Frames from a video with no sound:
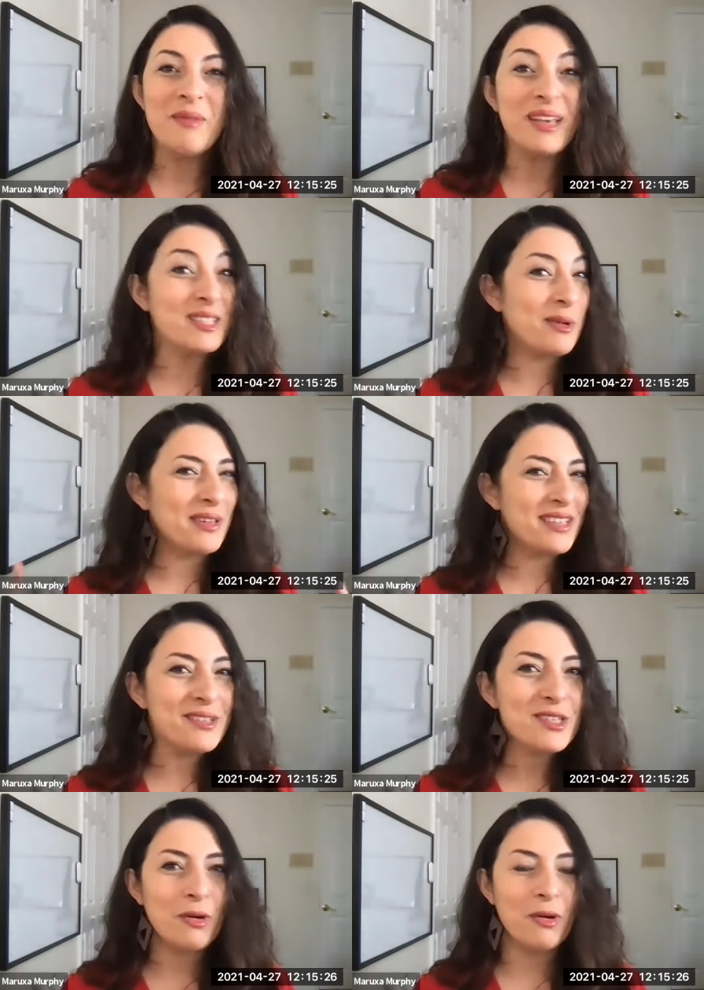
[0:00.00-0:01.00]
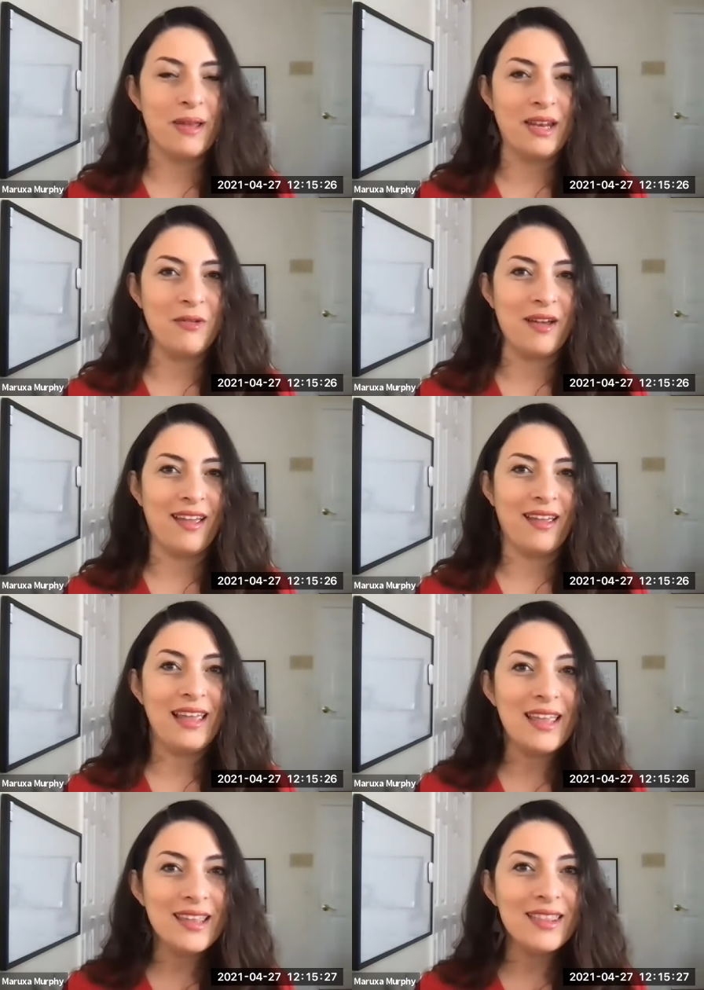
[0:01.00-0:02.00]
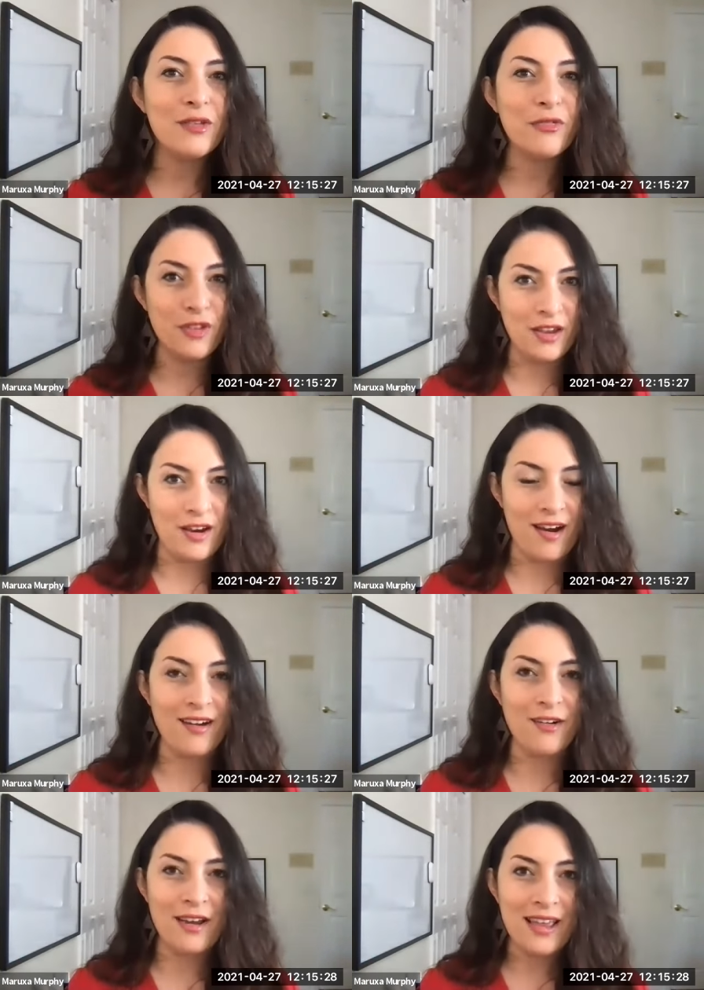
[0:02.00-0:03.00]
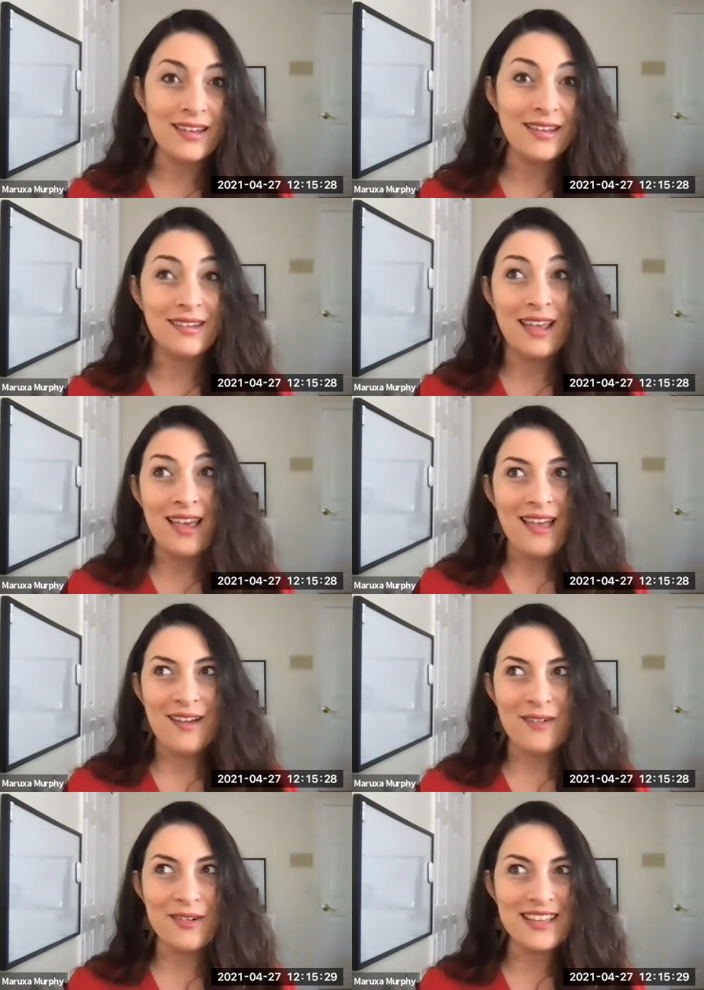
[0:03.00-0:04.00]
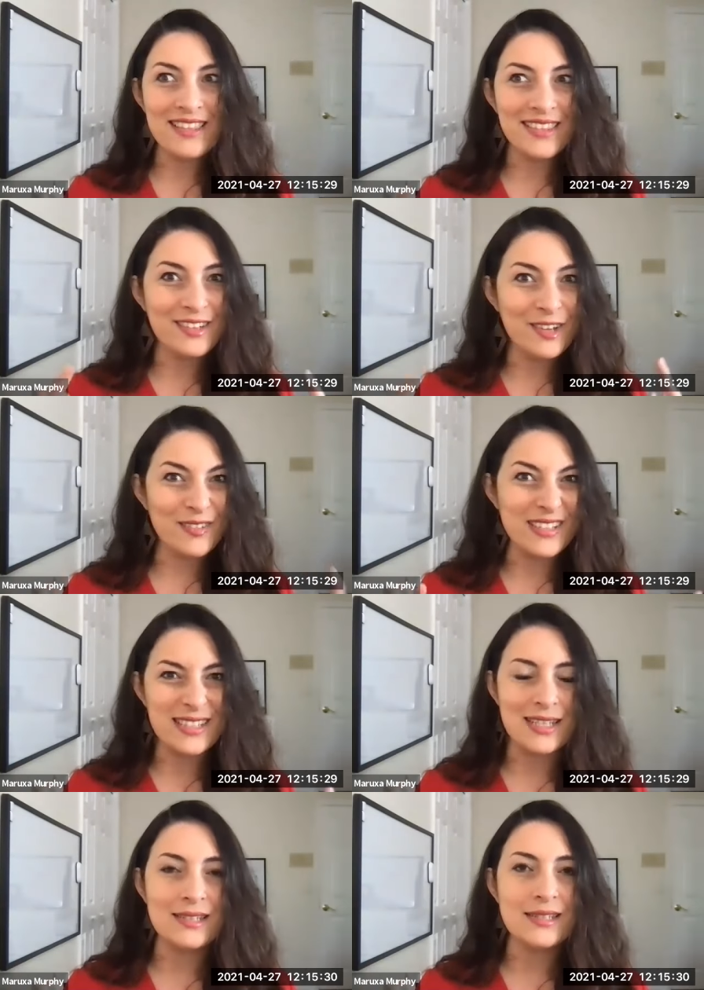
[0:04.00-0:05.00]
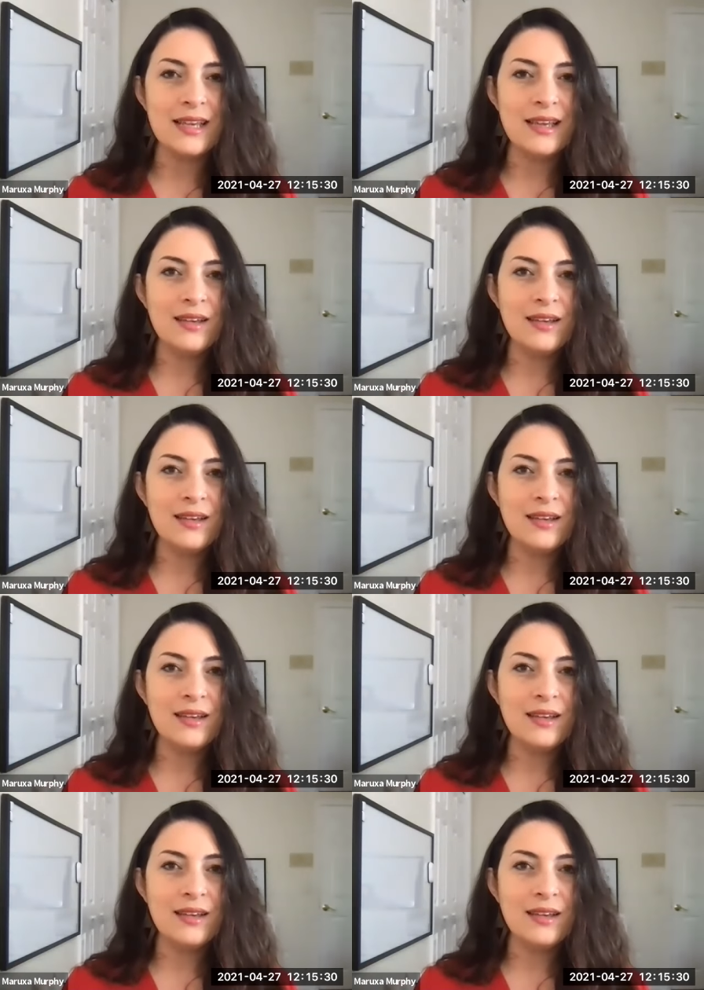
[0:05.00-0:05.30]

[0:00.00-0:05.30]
because when we do show up anyway, in the fear or in, or in the nervousness,